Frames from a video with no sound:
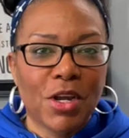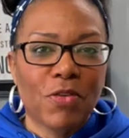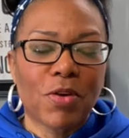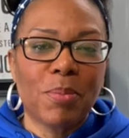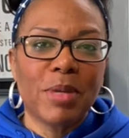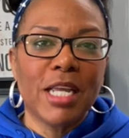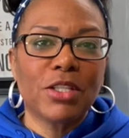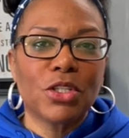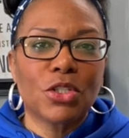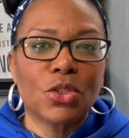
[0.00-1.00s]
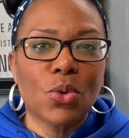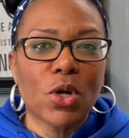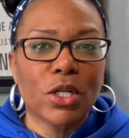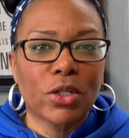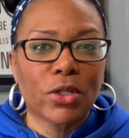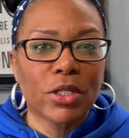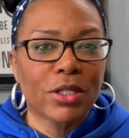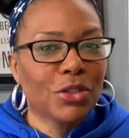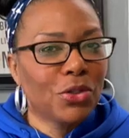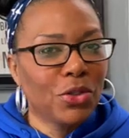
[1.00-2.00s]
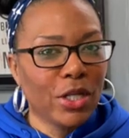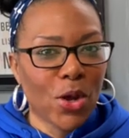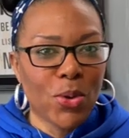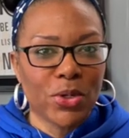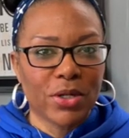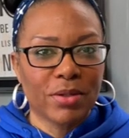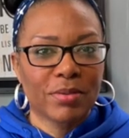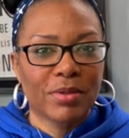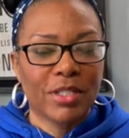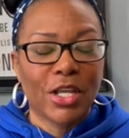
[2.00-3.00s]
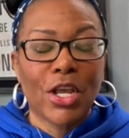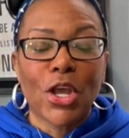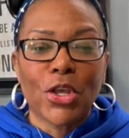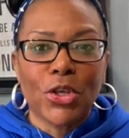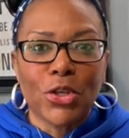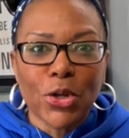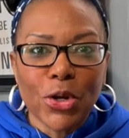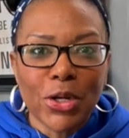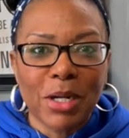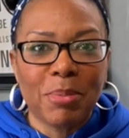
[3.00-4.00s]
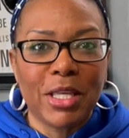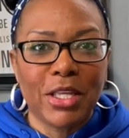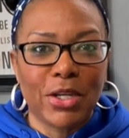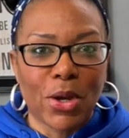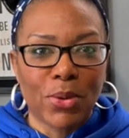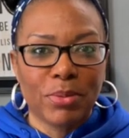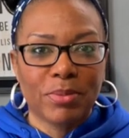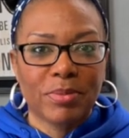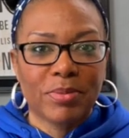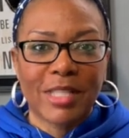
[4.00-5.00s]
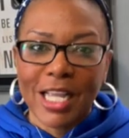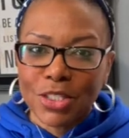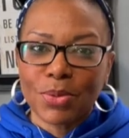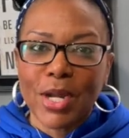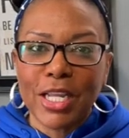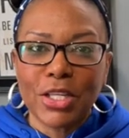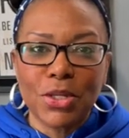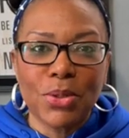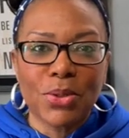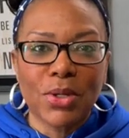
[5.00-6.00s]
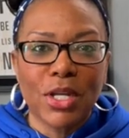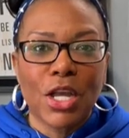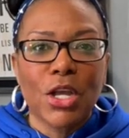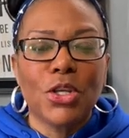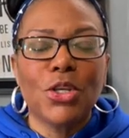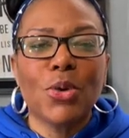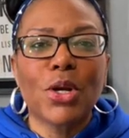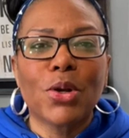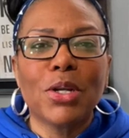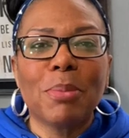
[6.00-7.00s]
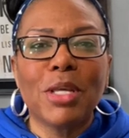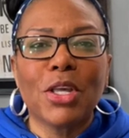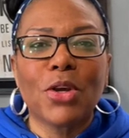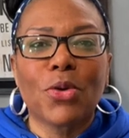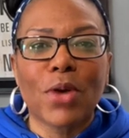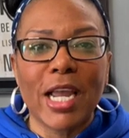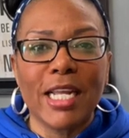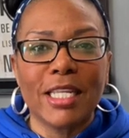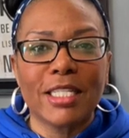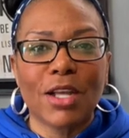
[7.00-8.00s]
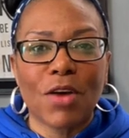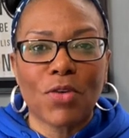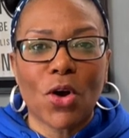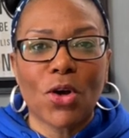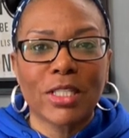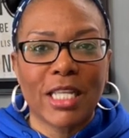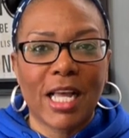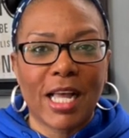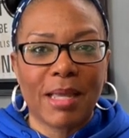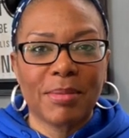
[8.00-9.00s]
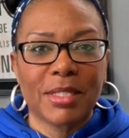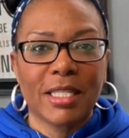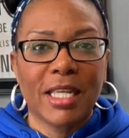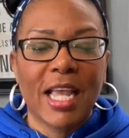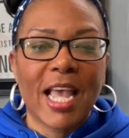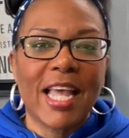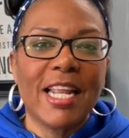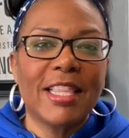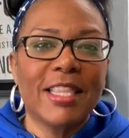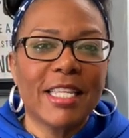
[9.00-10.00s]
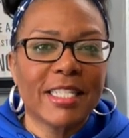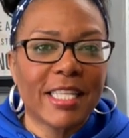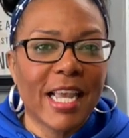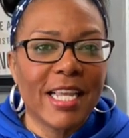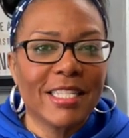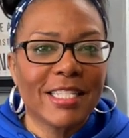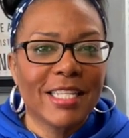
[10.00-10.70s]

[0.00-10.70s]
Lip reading: from being the store clerk to the owner. You're going to be the GOAT. That's right, you. You are going to be the greatest of all times. And in this case,